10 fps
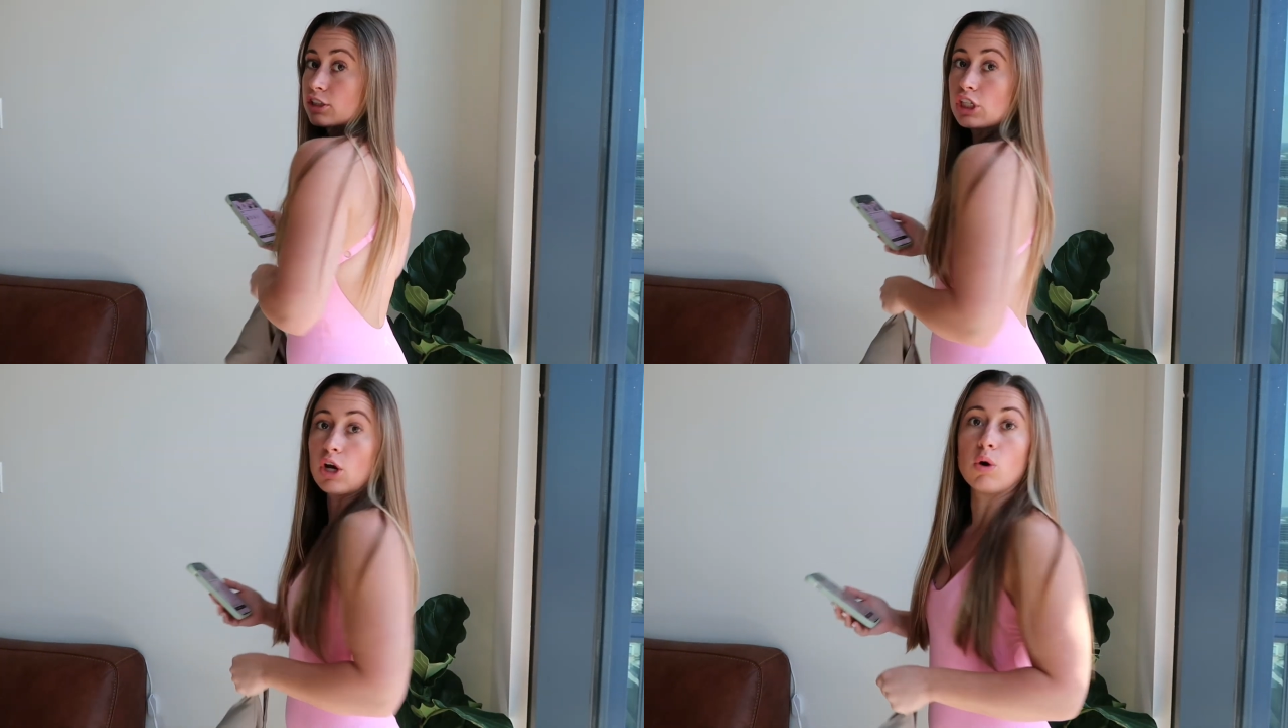
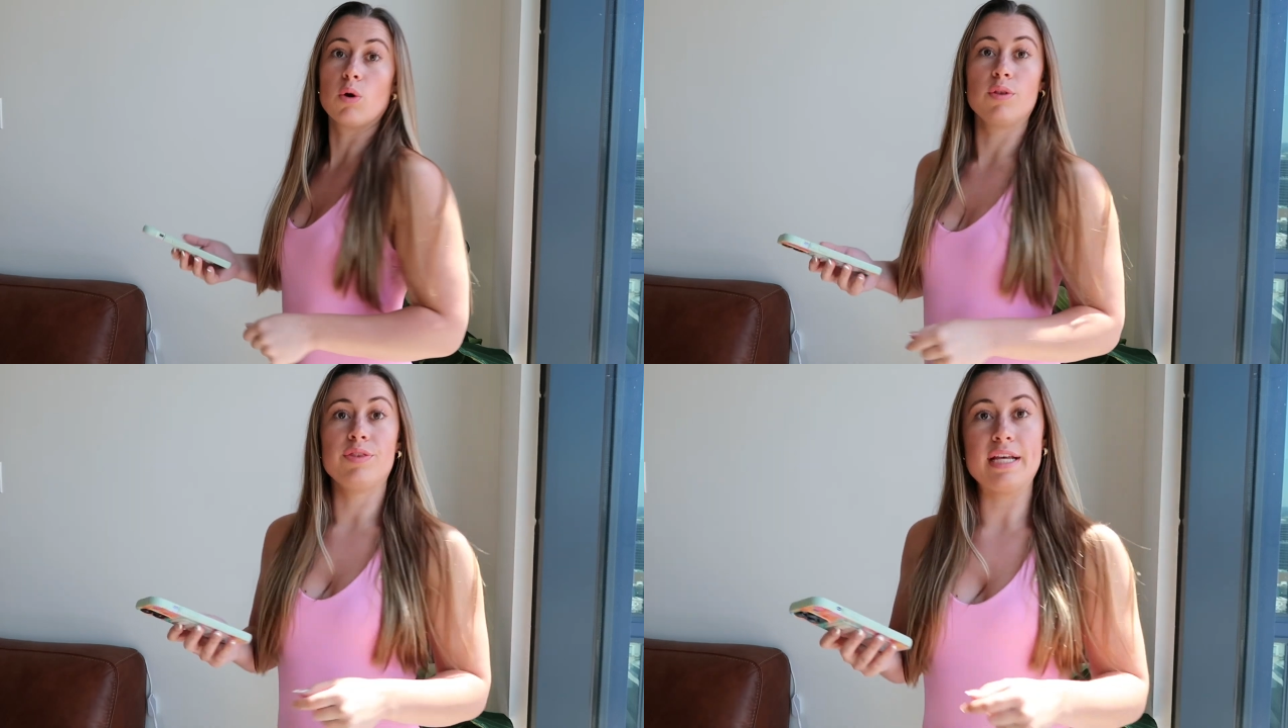
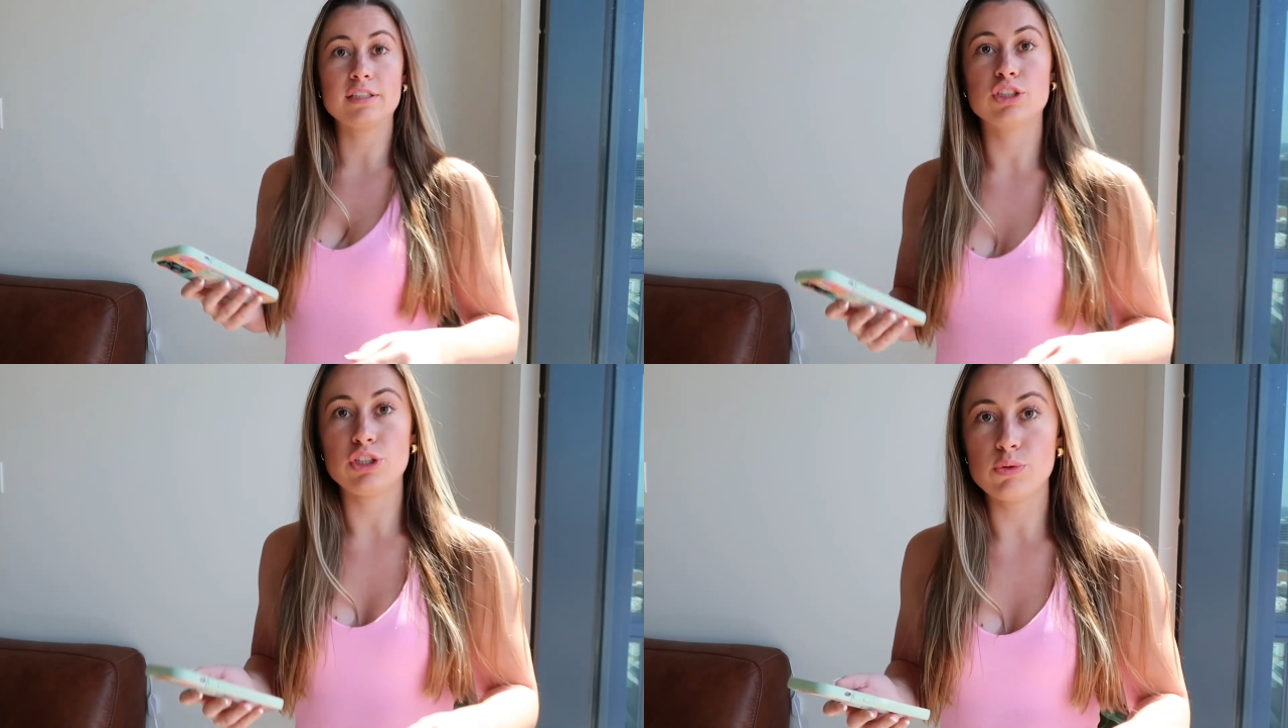So
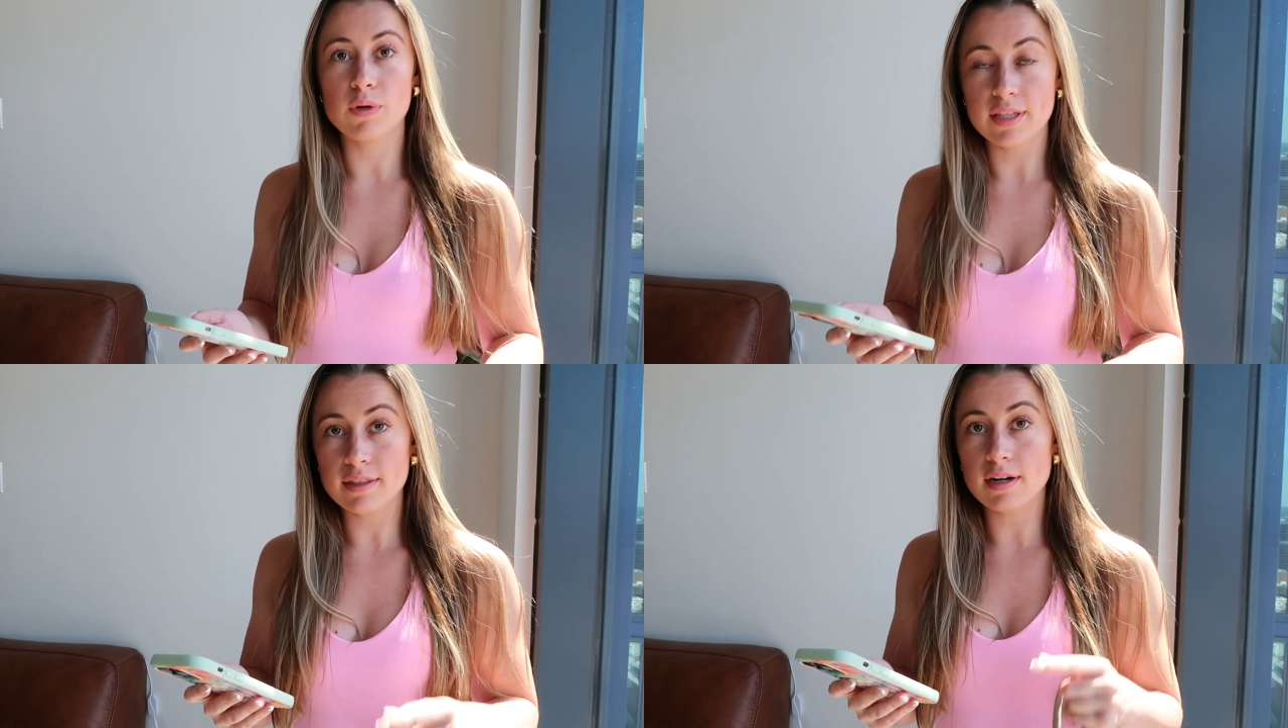this new
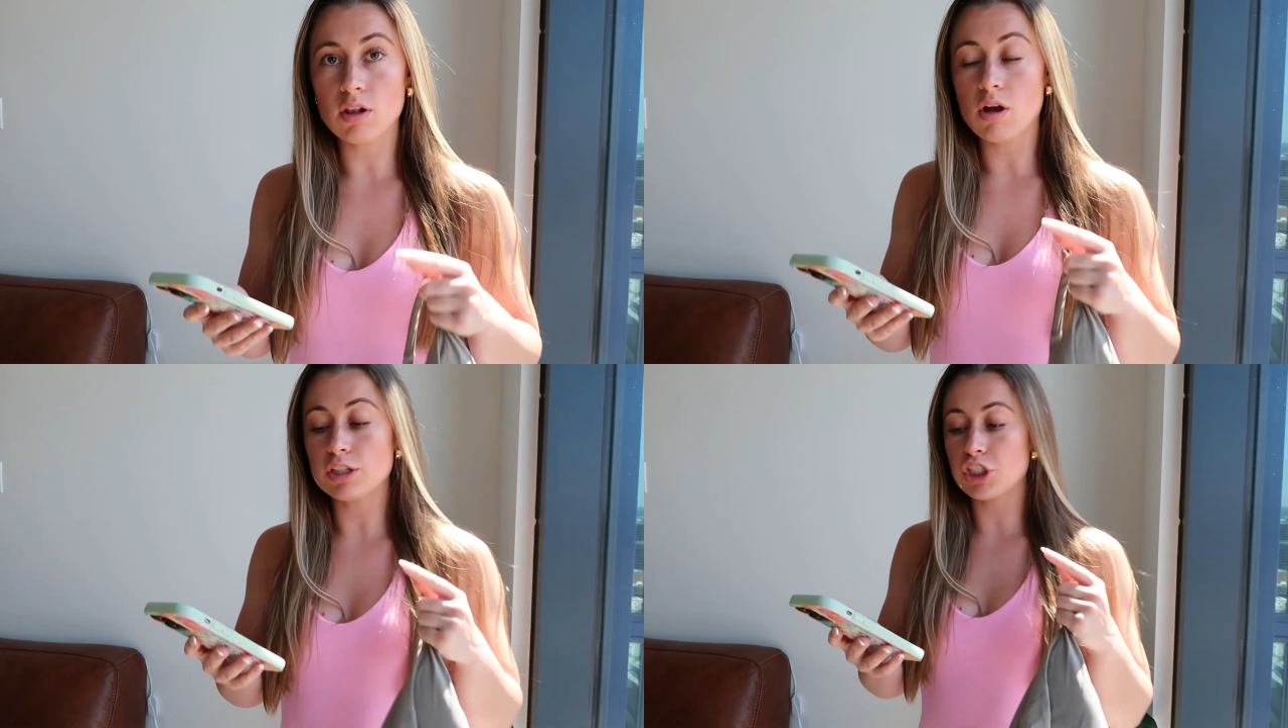one that they're
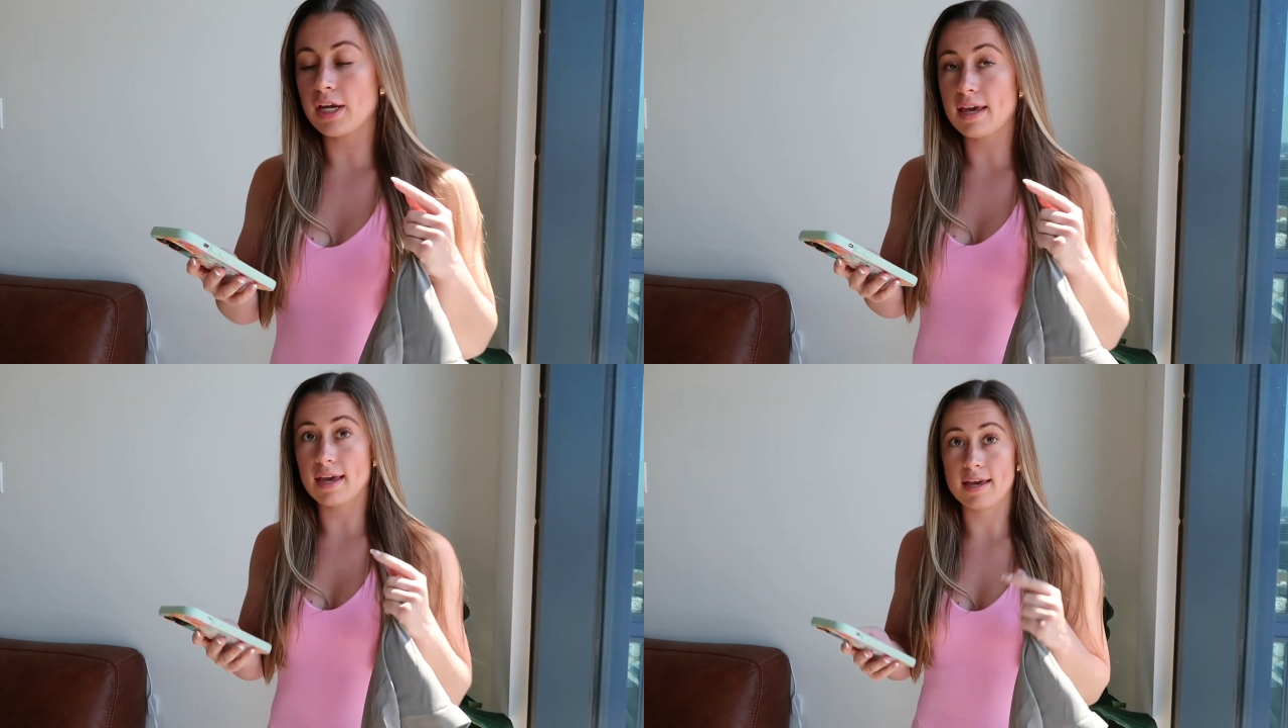
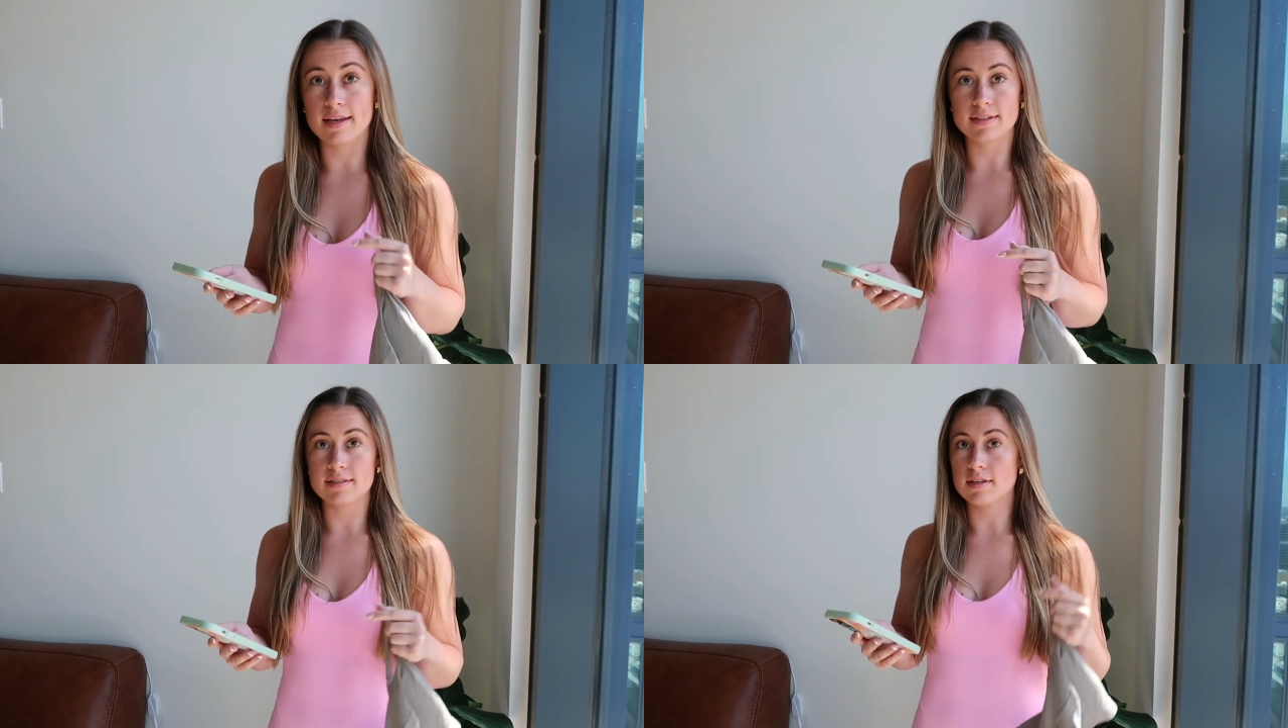launching
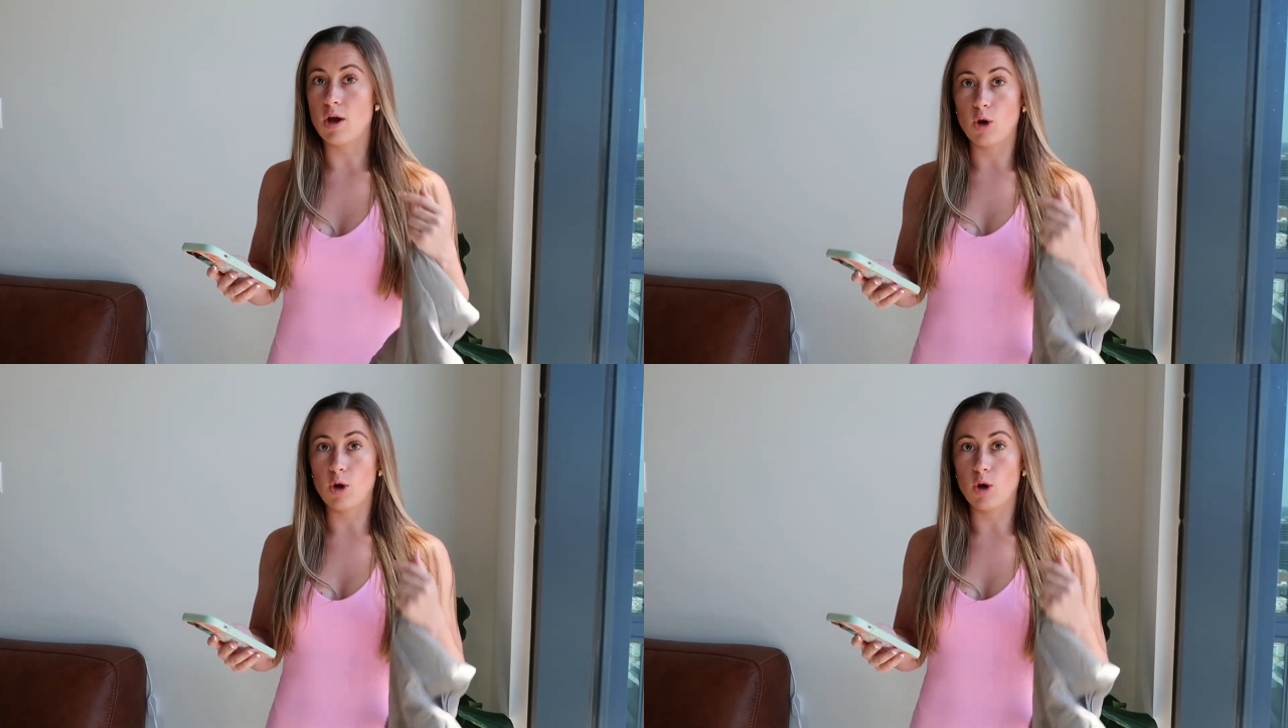is